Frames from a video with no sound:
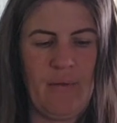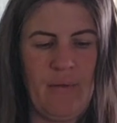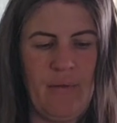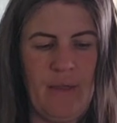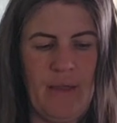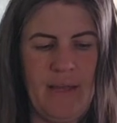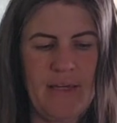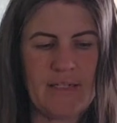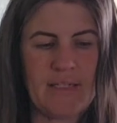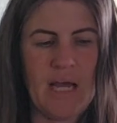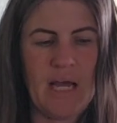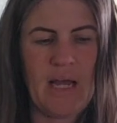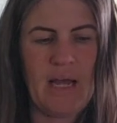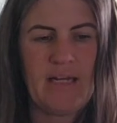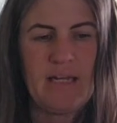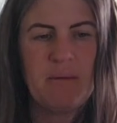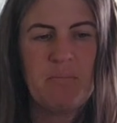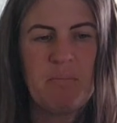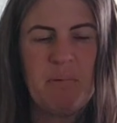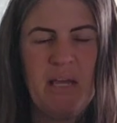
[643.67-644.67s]
a
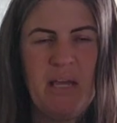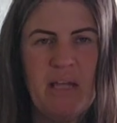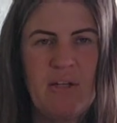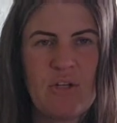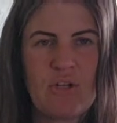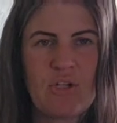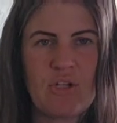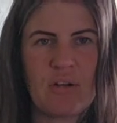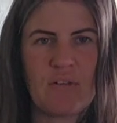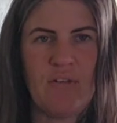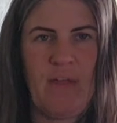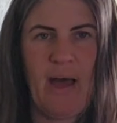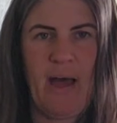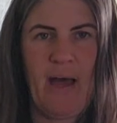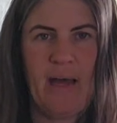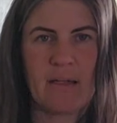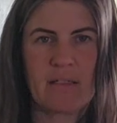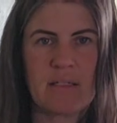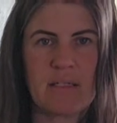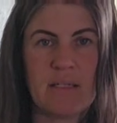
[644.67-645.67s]
tiny pinch of
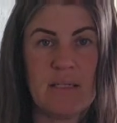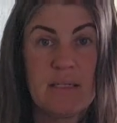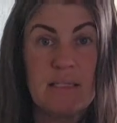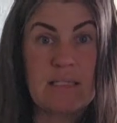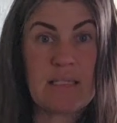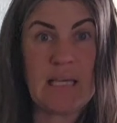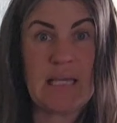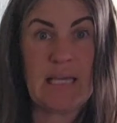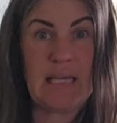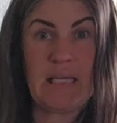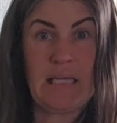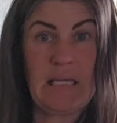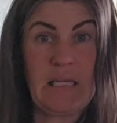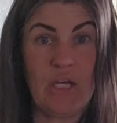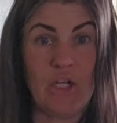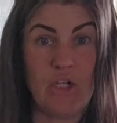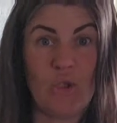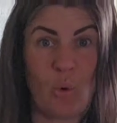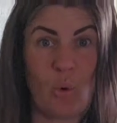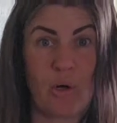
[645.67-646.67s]
that is in
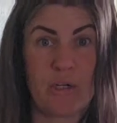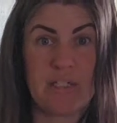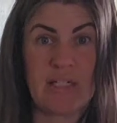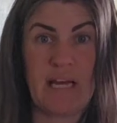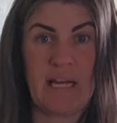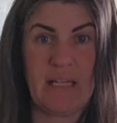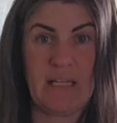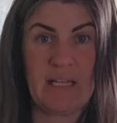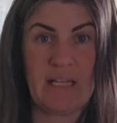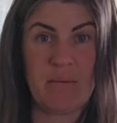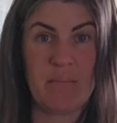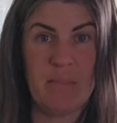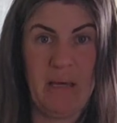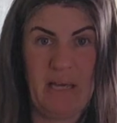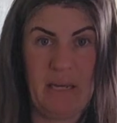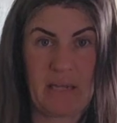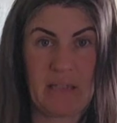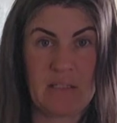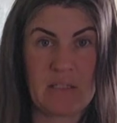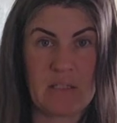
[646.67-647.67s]
your daily
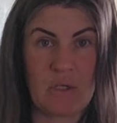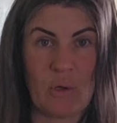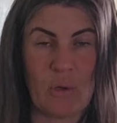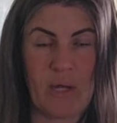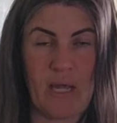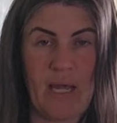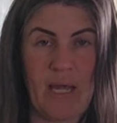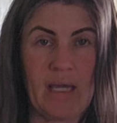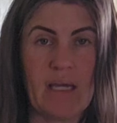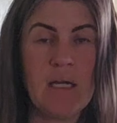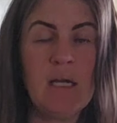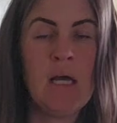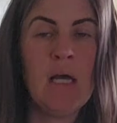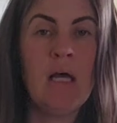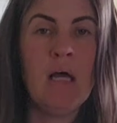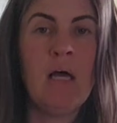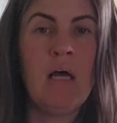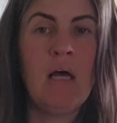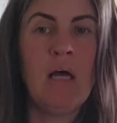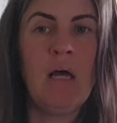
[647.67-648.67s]
mix, okay?
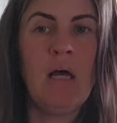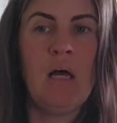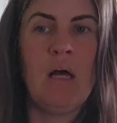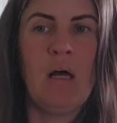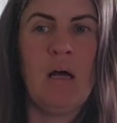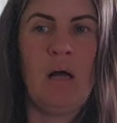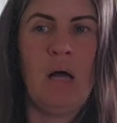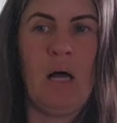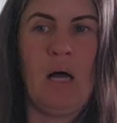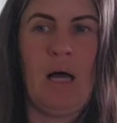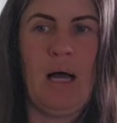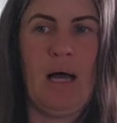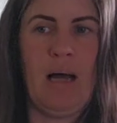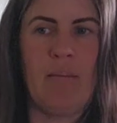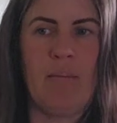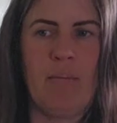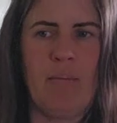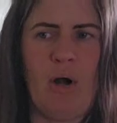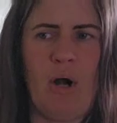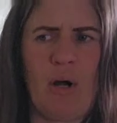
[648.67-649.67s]

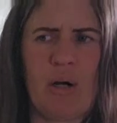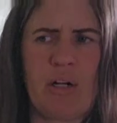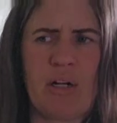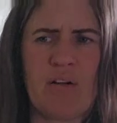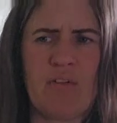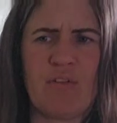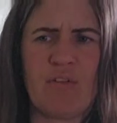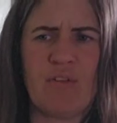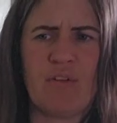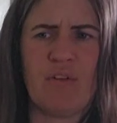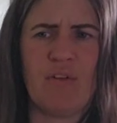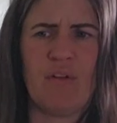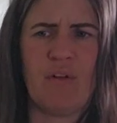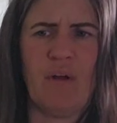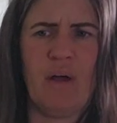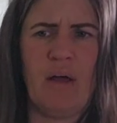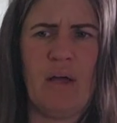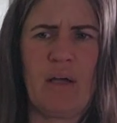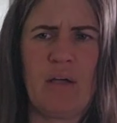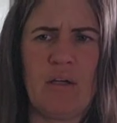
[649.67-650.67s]
Part of
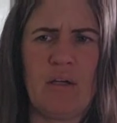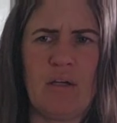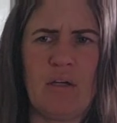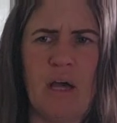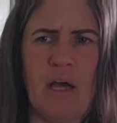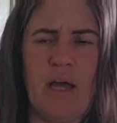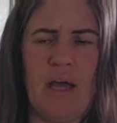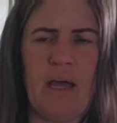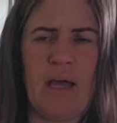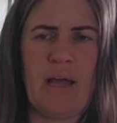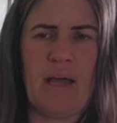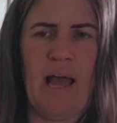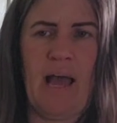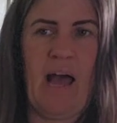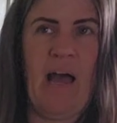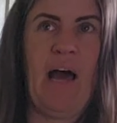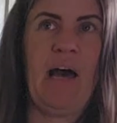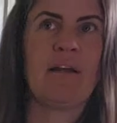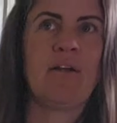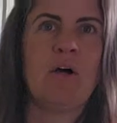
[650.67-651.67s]
a
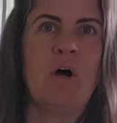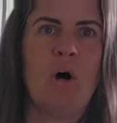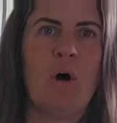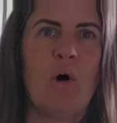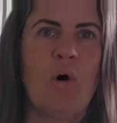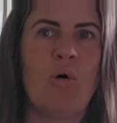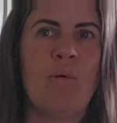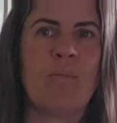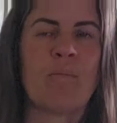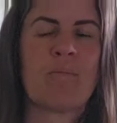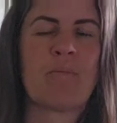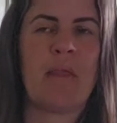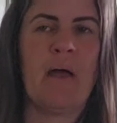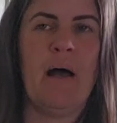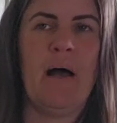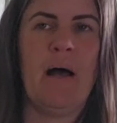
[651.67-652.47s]
at-home